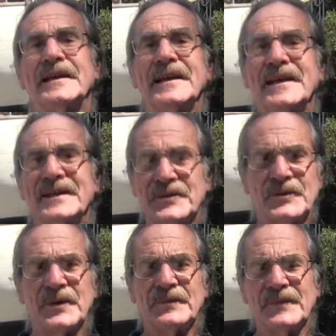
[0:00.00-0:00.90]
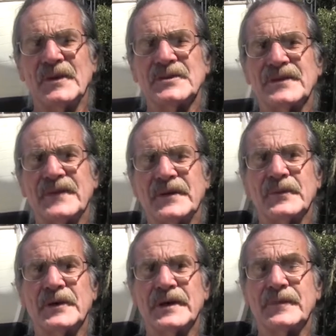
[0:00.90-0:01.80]
I had to do most of that
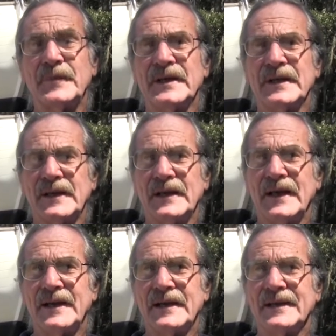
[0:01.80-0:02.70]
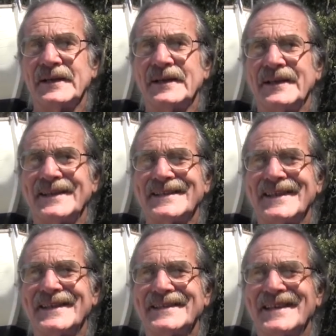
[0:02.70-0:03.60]
work. But
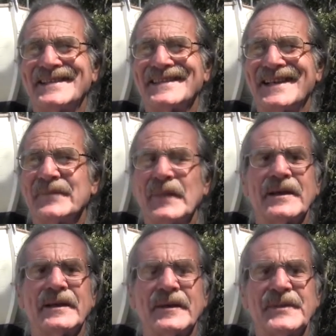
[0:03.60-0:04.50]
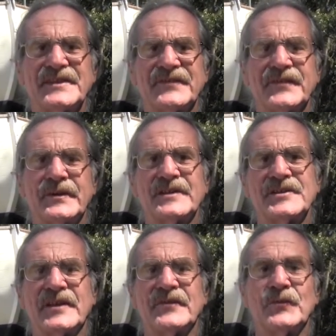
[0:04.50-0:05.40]
it's like making a piece of
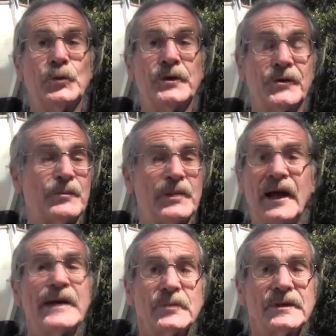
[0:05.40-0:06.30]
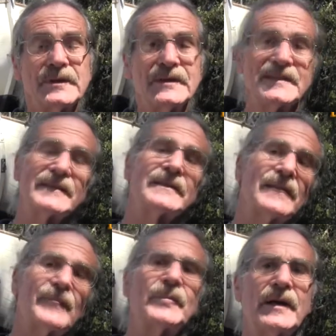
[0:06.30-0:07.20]
furniture out of wood or plywood. This is
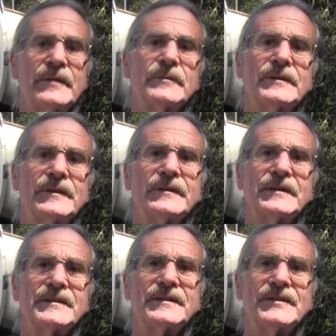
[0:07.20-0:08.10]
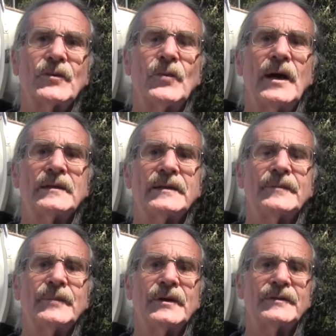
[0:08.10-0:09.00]
not plywood. It's a
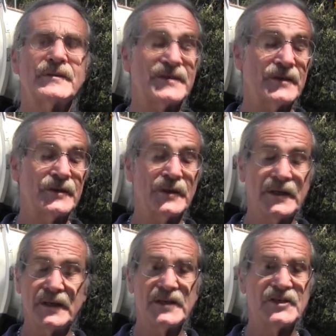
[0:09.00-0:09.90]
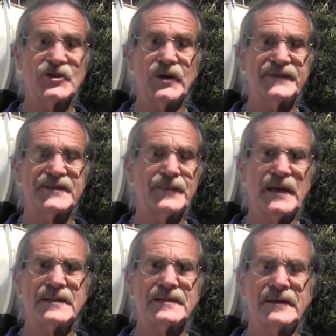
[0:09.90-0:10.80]
quality boat. There's no soft
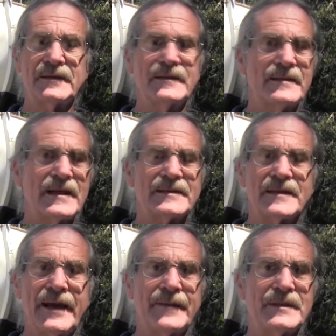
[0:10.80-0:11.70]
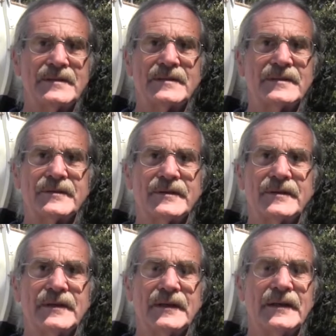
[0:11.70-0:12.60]
spots on the decks, cabins, or